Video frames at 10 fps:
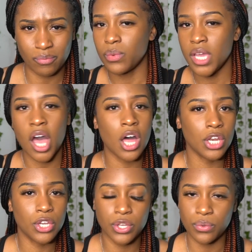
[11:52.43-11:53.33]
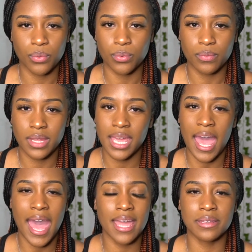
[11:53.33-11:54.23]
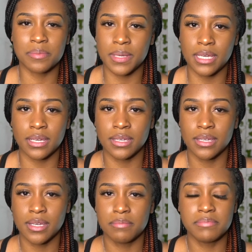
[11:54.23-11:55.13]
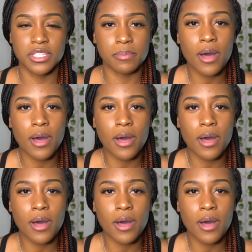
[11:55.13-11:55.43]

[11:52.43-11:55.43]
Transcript: We all knew it had to be Mr.